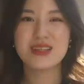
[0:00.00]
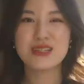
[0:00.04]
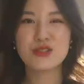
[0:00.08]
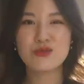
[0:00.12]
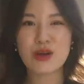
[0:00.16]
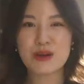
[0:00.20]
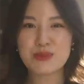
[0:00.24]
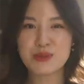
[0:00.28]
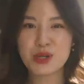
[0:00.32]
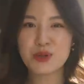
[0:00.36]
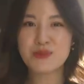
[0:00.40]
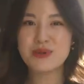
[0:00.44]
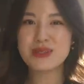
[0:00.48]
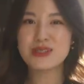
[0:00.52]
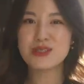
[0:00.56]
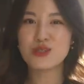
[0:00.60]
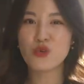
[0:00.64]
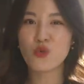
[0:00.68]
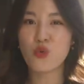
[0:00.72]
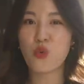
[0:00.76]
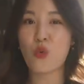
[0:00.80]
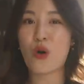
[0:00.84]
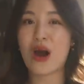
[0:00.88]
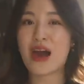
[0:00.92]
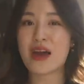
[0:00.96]
This wrap top is
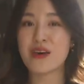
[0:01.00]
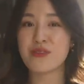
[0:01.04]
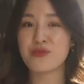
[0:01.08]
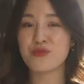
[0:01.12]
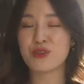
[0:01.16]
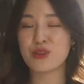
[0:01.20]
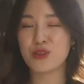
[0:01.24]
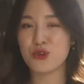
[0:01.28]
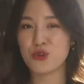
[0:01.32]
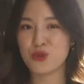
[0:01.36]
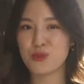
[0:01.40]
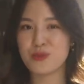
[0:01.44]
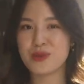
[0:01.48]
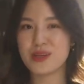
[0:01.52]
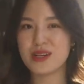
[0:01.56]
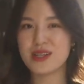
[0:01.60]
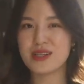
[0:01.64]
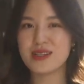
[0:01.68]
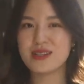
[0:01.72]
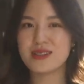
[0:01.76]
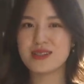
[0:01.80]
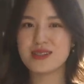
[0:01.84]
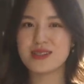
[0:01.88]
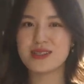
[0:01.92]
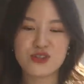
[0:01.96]
quite
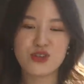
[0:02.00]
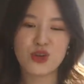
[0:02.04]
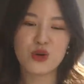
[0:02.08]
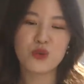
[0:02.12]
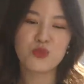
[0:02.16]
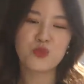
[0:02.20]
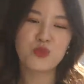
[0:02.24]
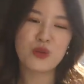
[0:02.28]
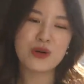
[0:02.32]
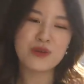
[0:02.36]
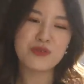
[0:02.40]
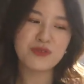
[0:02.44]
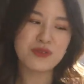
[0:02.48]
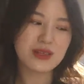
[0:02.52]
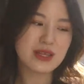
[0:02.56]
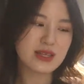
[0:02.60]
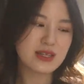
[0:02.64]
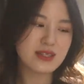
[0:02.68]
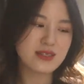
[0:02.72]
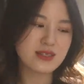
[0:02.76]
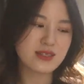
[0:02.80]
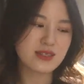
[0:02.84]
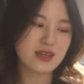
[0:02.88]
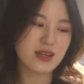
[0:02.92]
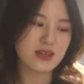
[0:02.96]
voluminous. So with
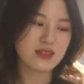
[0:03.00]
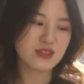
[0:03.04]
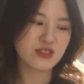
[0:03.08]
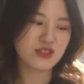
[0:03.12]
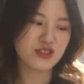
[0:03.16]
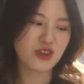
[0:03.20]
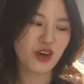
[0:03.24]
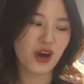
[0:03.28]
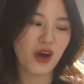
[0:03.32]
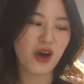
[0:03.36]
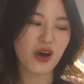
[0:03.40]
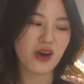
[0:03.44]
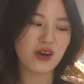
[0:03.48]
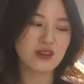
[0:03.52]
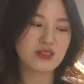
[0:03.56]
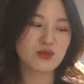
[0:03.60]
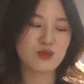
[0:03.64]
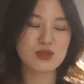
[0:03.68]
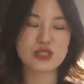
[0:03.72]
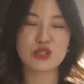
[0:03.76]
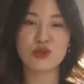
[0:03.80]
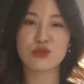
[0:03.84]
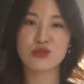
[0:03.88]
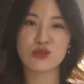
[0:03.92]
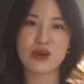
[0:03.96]
this skirt,
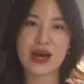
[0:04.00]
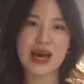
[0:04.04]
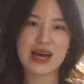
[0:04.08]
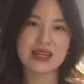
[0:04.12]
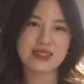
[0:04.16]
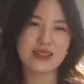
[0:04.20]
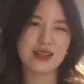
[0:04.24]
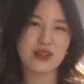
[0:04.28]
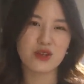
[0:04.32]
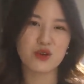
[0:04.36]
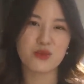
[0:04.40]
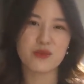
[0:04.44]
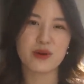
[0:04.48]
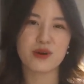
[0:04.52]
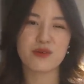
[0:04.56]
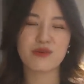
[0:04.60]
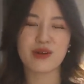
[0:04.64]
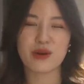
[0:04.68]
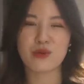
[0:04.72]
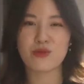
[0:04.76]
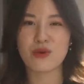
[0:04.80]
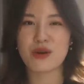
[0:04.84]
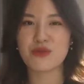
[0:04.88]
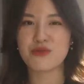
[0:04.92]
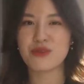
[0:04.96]
which also has a little bit of
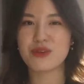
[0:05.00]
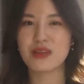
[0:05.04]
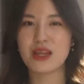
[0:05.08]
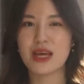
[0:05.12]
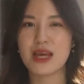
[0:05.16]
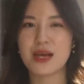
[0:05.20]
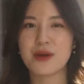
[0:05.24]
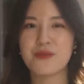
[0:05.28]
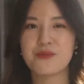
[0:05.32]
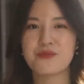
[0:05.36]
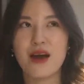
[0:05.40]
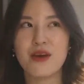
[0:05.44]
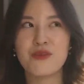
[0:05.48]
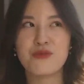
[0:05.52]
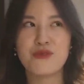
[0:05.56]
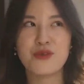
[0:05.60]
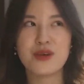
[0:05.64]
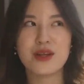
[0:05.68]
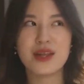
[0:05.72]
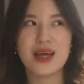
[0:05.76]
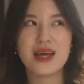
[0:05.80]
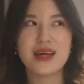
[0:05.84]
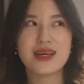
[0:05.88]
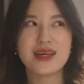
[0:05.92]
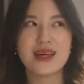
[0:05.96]
like ruffling, I
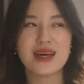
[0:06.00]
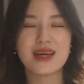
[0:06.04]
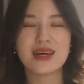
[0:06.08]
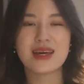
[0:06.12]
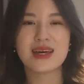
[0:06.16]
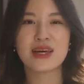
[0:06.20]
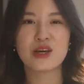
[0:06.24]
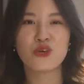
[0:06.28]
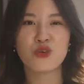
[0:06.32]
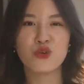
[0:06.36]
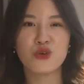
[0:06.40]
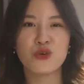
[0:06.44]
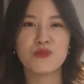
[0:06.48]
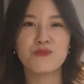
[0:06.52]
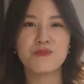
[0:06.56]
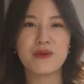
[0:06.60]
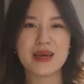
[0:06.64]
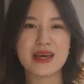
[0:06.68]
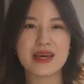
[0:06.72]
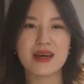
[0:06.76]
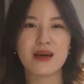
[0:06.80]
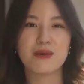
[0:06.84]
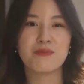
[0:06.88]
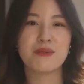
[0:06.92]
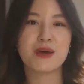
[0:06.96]
feel like it could
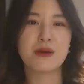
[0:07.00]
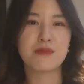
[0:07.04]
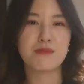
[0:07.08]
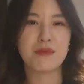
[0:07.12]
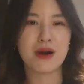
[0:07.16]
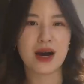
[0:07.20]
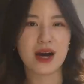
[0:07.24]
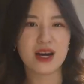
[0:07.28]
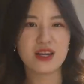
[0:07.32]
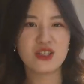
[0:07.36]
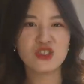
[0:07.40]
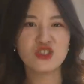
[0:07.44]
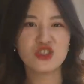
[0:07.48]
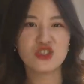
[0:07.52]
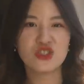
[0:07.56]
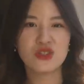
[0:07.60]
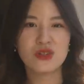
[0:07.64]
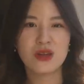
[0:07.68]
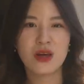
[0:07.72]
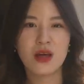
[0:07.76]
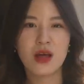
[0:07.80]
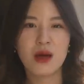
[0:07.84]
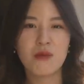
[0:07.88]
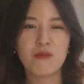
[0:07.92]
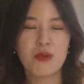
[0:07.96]
be a bit much.
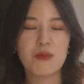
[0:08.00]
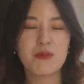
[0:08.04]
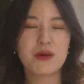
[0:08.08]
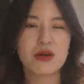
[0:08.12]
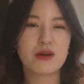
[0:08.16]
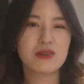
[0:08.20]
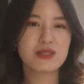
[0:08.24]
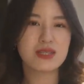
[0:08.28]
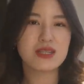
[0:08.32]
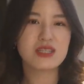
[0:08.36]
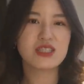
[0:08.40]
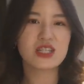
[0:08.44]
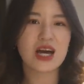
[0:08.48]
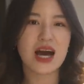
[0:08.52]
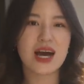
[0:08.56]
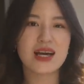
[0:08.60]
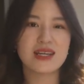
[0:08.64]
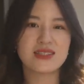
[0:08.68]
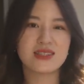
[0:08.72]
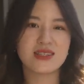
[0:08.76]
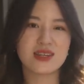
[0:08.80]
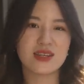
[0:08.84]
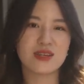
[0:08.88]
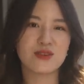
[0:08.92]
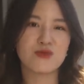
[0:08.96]
But because it
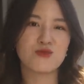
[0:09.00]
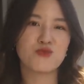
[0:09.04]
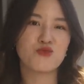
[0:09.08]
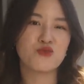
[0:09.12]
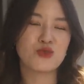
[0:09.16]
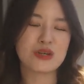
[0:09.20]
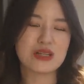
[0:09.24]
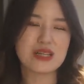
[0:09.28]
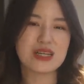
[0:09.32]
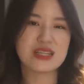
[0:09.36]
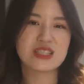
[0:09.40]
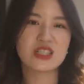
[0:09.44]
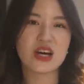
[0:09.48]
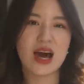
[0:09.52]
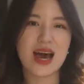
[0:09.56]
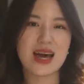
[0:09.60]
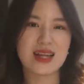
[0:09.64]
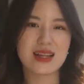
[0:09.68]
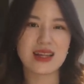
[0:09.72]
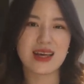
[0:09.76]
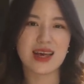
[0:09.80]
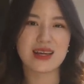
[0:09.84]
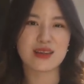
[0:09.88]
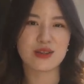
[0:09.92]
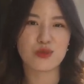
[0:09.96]
ties in really
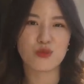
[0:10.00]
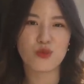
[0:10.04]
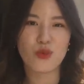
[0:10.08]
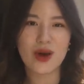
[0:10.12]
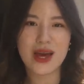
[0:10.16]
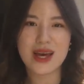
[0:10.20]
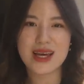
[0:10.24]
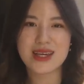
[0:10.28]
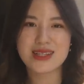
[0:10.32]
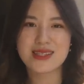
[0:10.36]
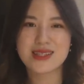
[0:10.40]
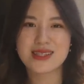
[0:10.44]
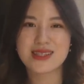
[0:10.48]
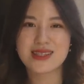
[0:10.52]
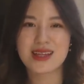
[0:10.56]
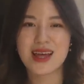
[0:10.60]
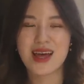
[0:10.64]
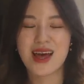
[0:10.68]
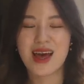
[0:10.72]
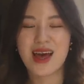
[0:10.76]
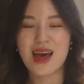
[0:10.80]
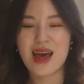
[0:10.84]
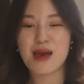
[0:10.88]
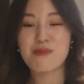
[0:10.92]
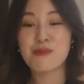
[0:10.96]
tightly at the waist,
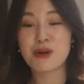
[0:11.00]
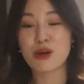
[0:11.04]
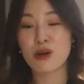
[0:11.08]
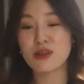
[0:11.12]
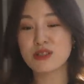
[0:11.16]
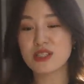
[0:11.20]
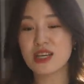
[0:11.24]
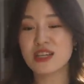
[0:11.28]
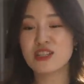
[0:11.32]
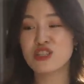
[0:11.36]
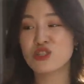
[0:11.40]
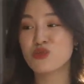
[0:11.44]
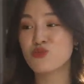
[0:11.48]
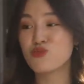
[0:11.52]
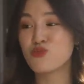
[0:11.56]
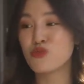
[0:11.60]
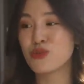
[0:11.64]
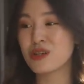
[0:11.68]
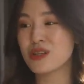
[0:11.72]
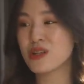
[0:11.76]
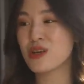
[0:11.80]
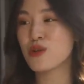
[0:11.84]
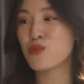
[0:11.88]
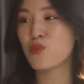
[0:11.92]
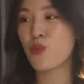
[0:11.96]
and because I just really